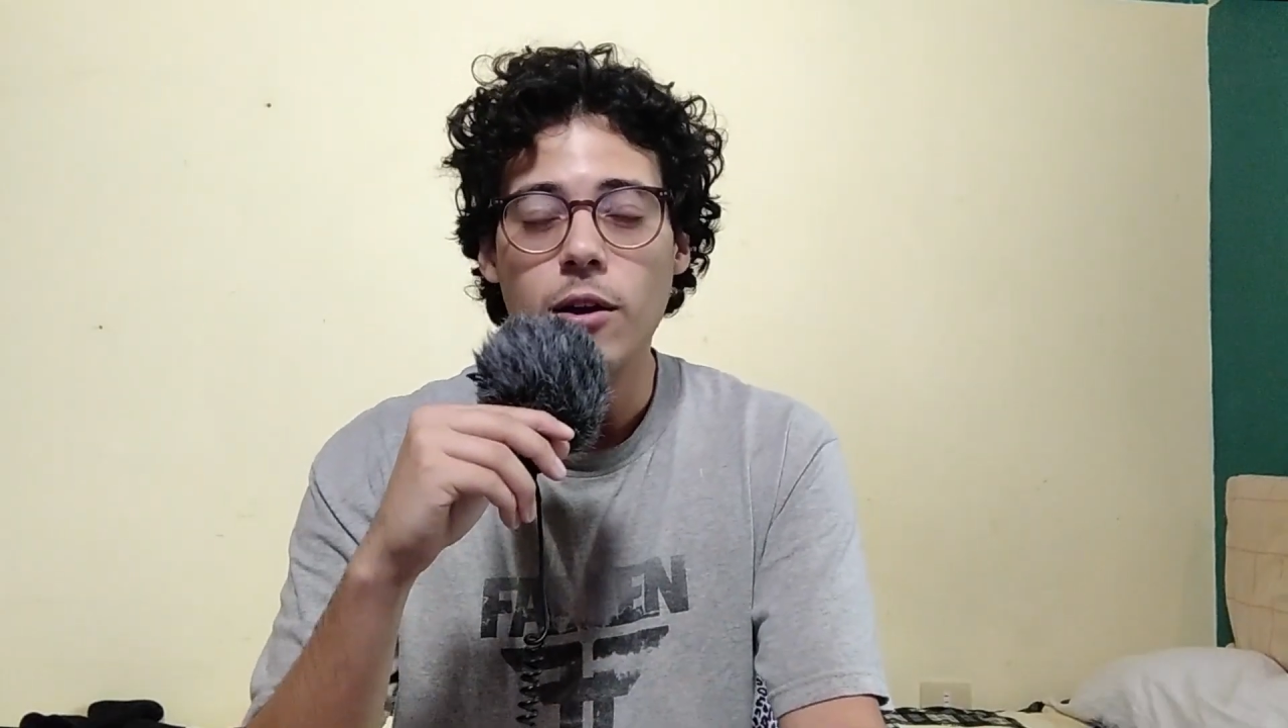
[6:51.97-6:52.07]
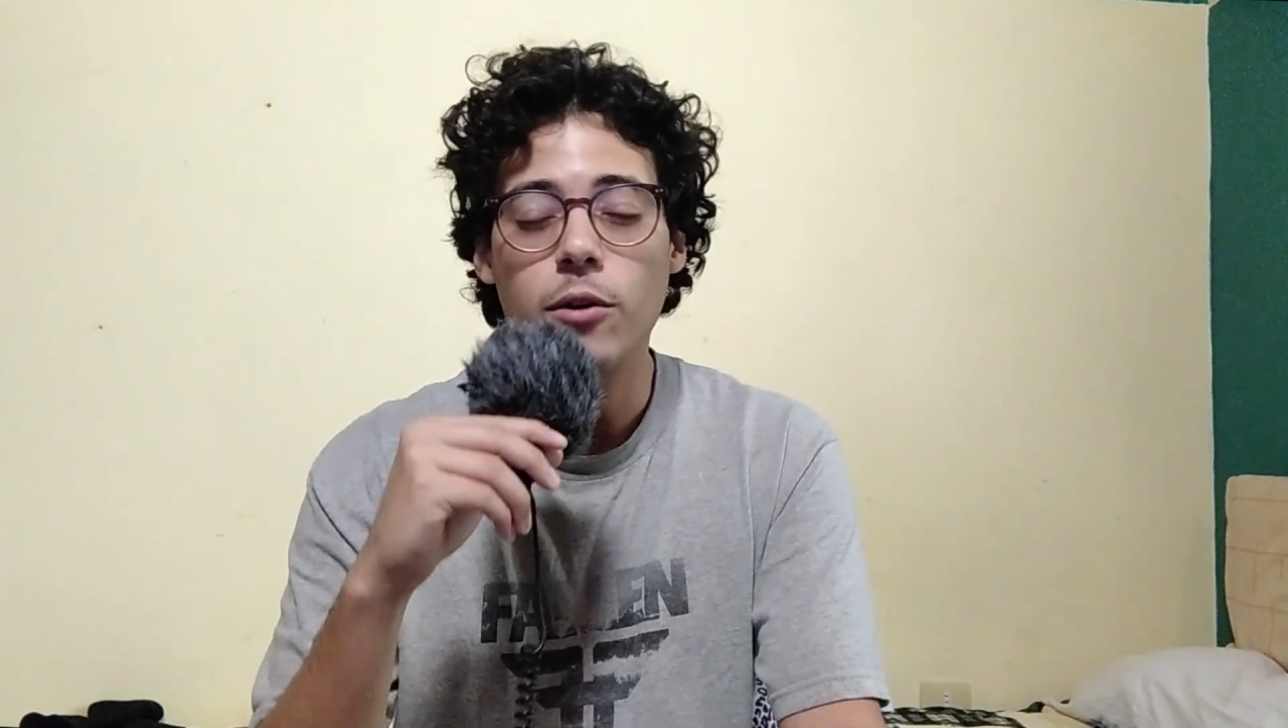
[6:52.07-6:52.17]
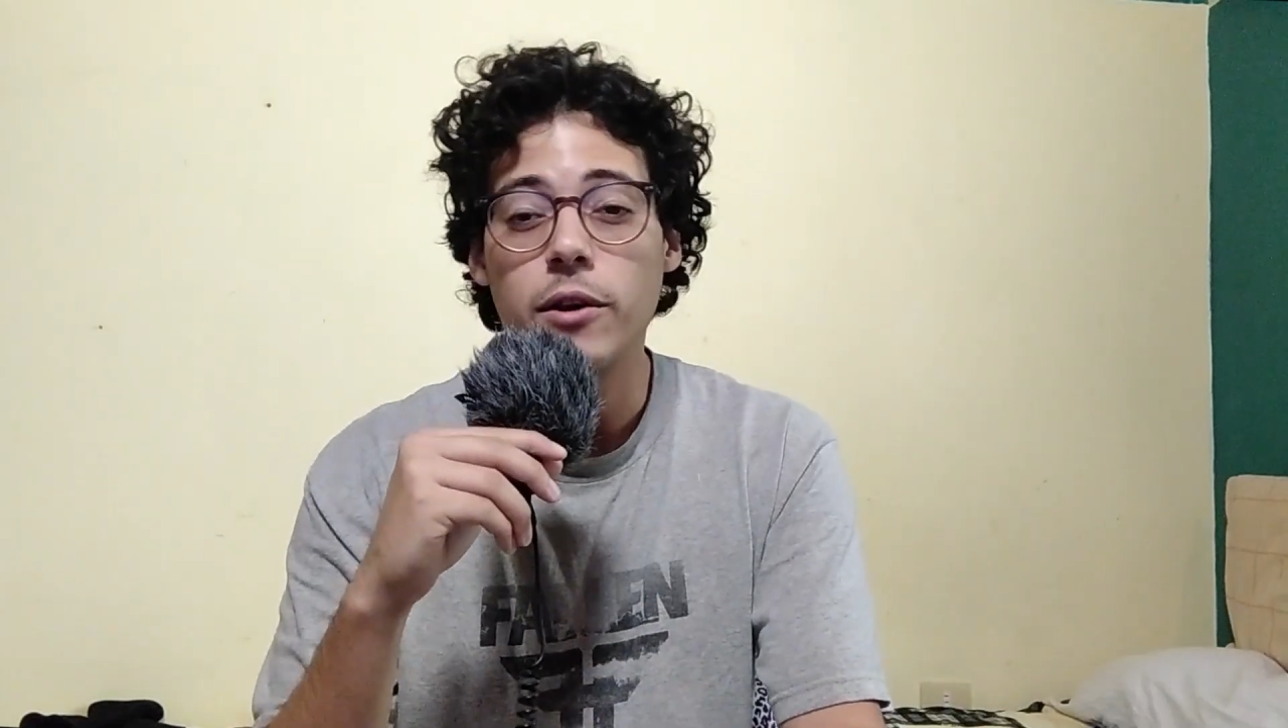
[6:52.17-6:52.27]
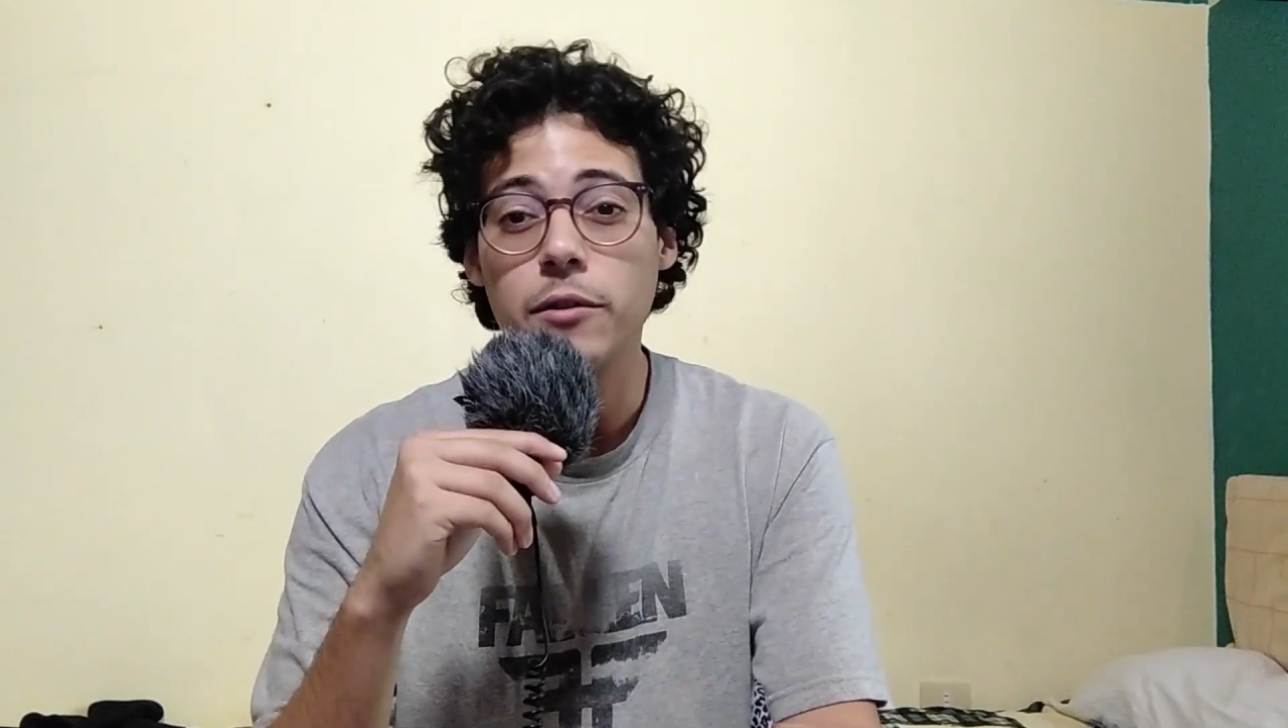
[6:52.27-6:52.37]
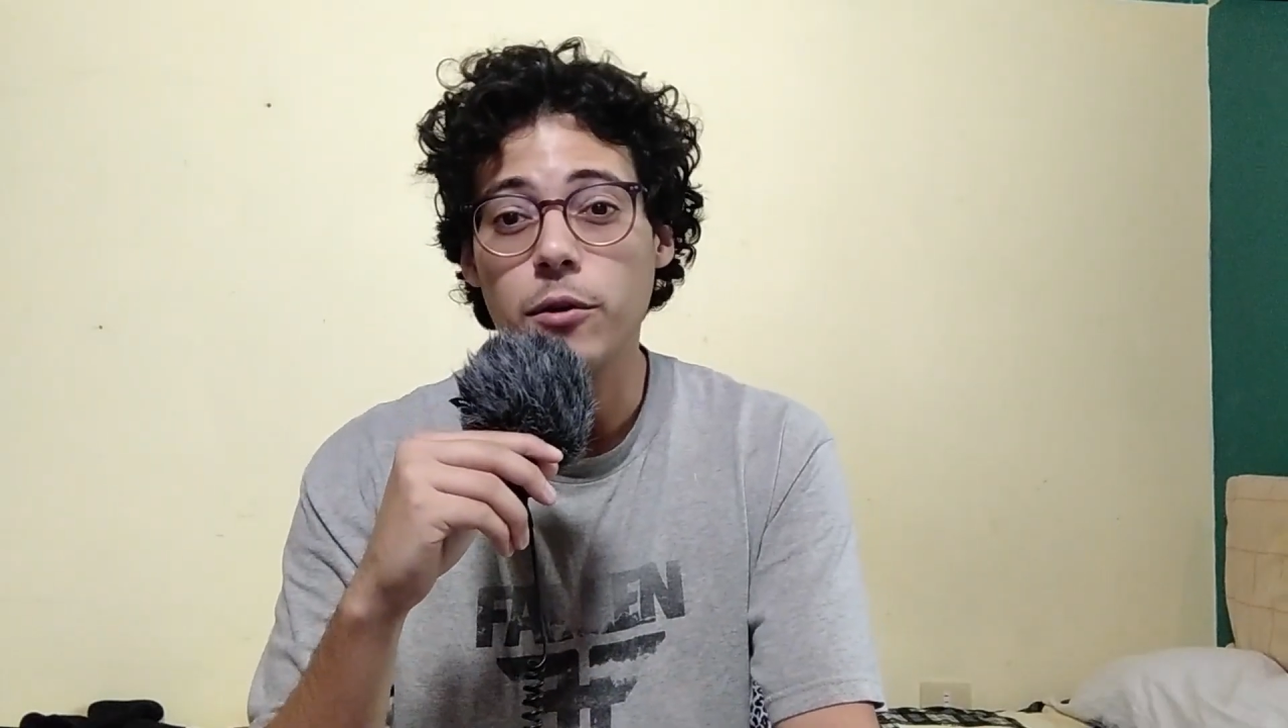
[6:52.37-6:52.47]

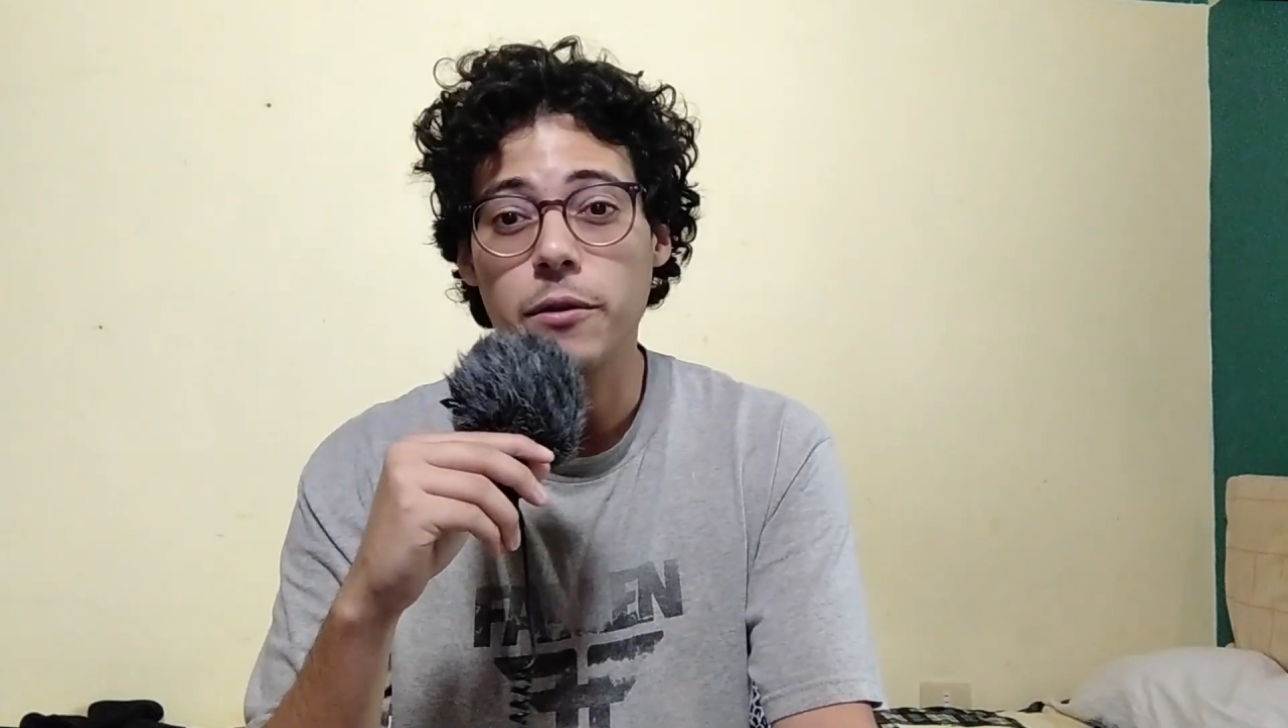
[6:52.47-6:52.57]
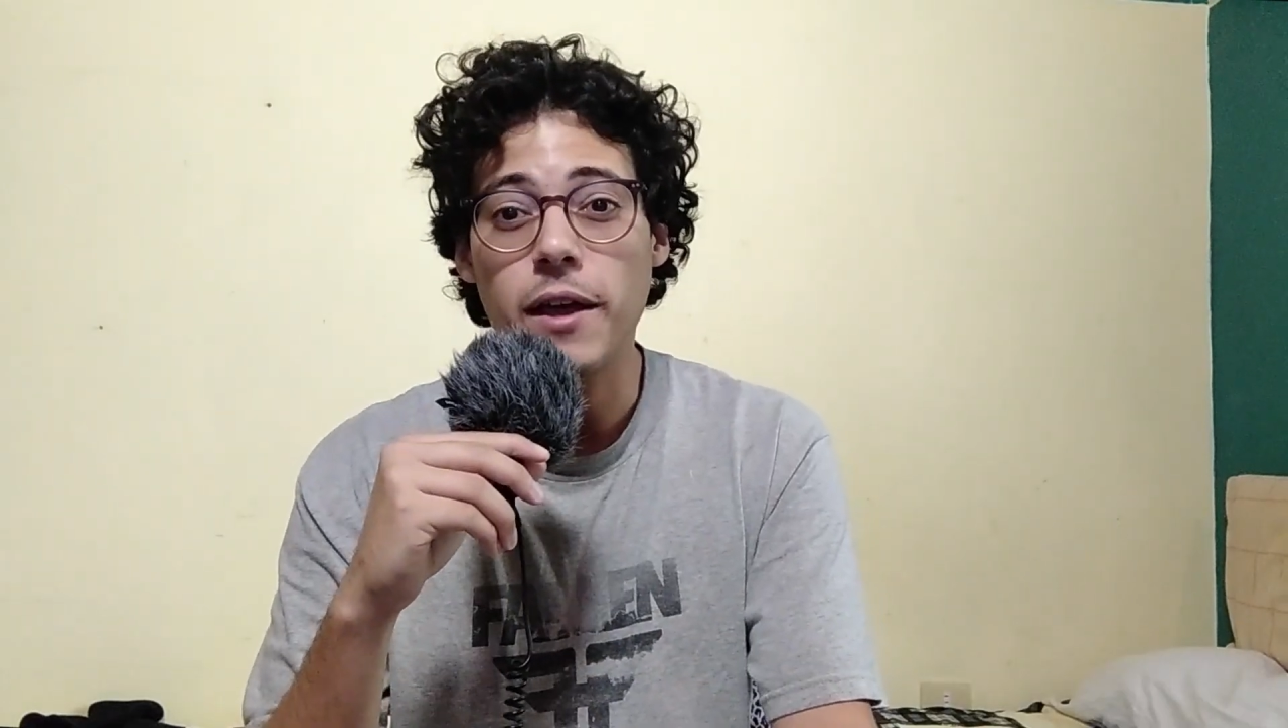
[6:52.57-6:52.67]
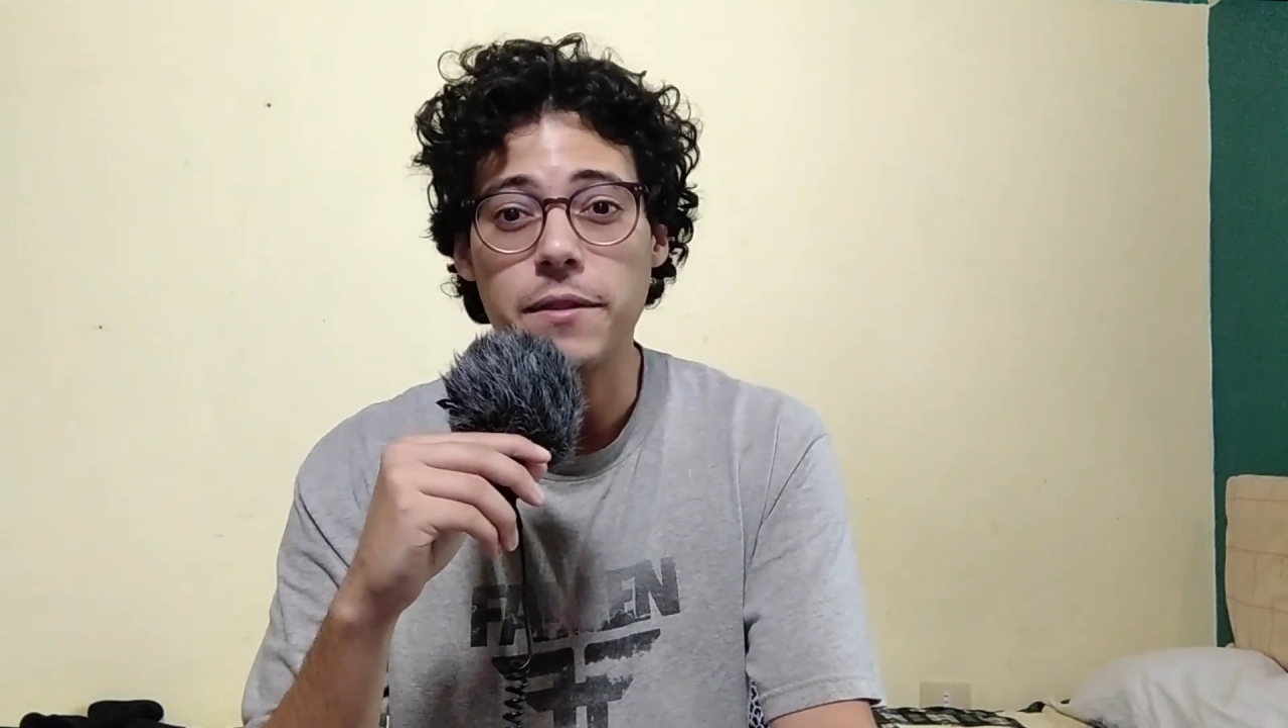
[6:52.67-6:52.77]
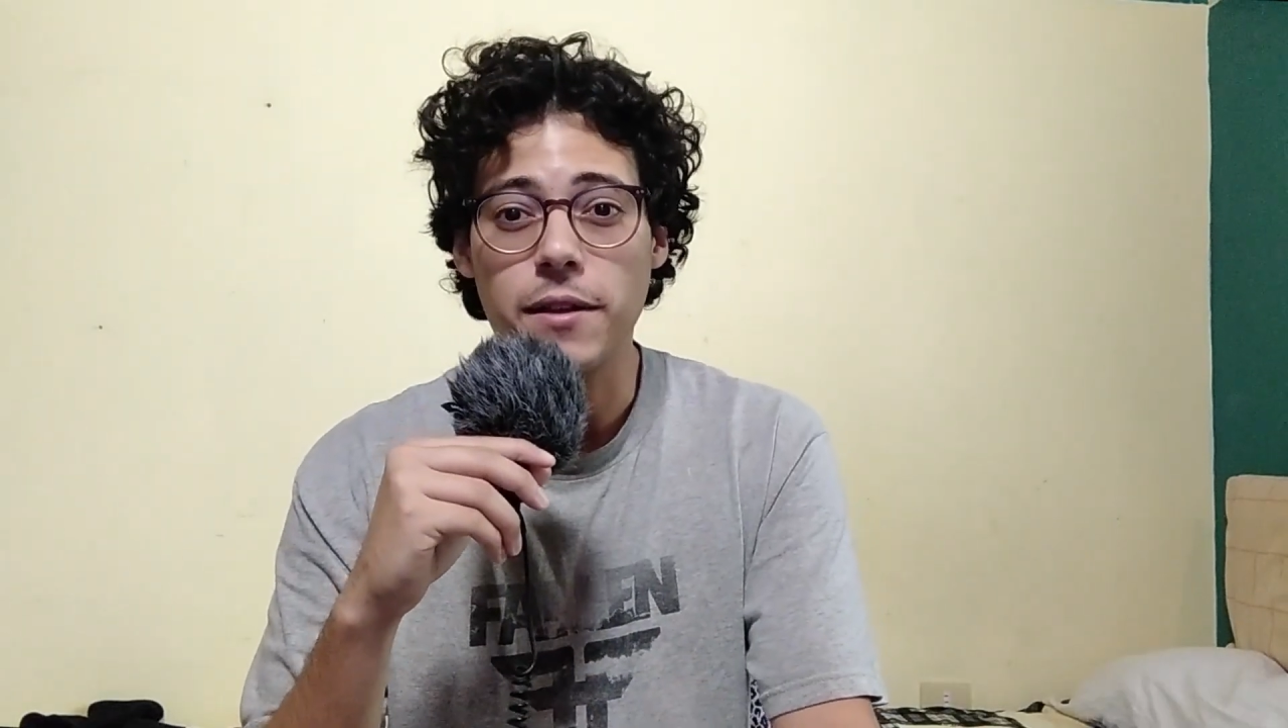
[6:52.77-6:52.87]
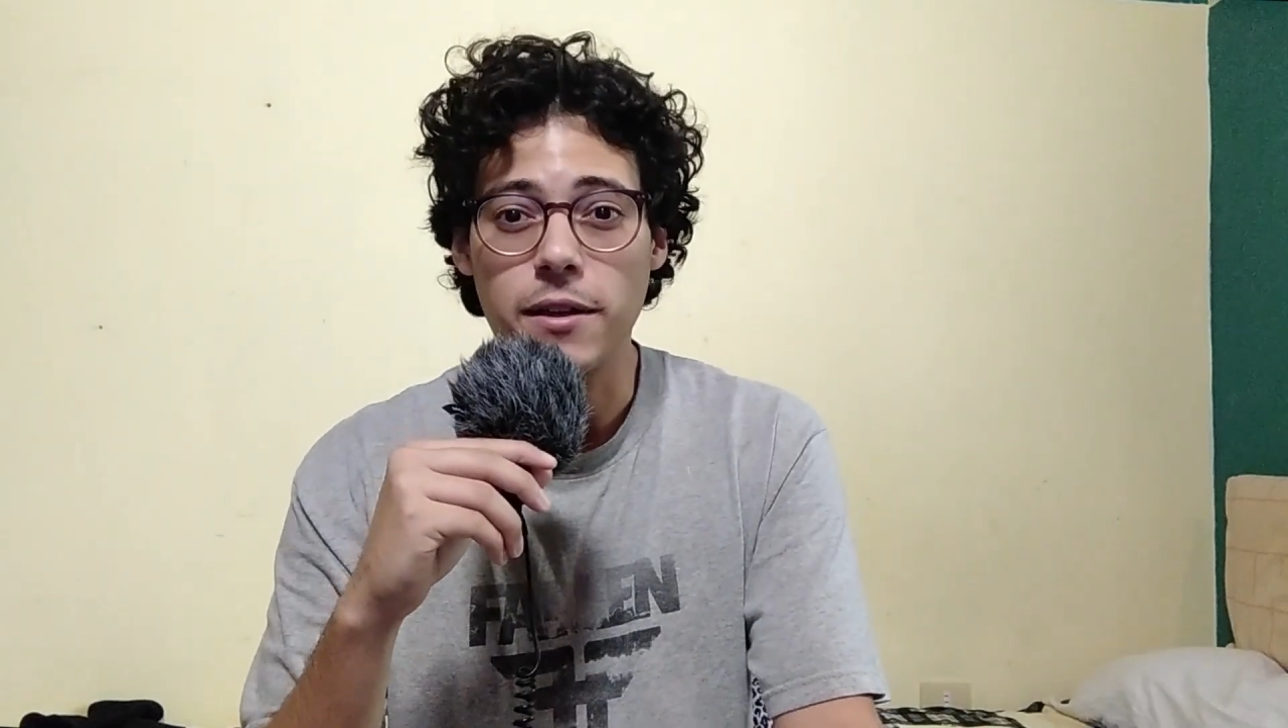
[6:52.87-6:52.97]
or that